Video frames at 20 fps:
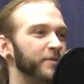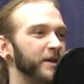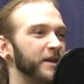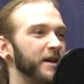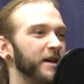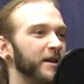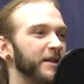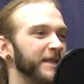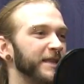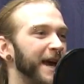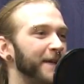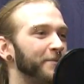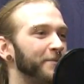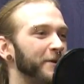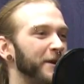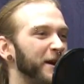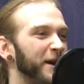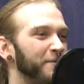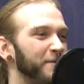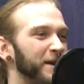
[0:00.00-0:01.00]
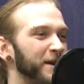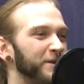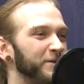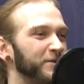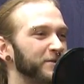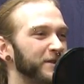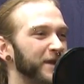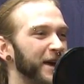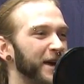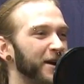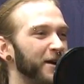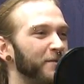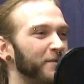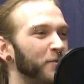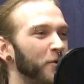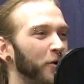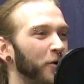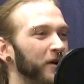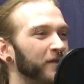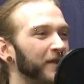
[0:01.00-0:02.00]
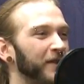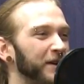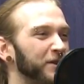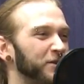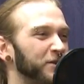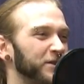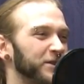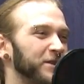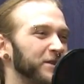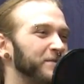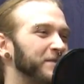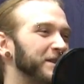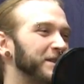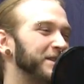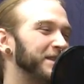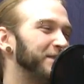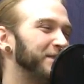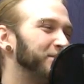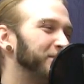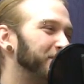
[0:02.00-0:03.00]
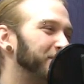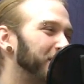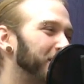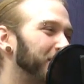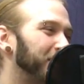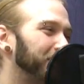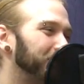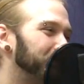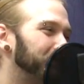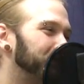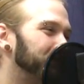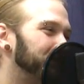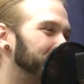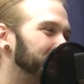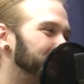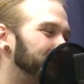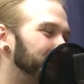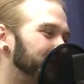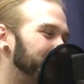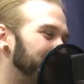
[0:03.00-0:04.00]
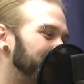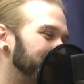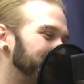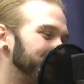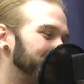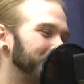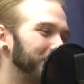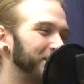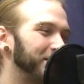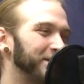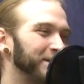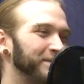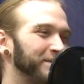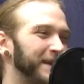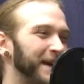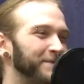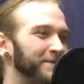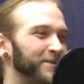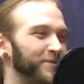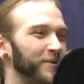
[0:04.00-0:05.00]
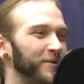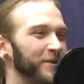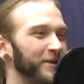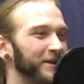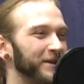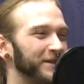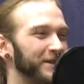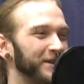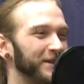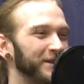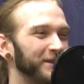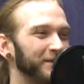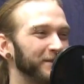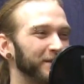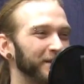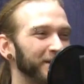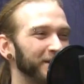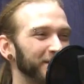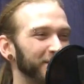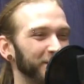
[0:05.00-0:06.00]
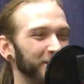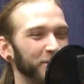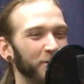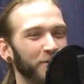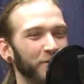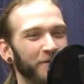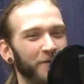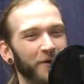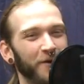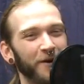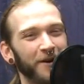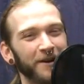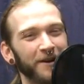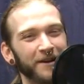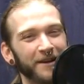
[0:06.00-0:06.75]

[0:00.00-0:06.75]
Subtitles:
Because I put out menus that are more adventuresome than some of our guests are sometimes willing to go for.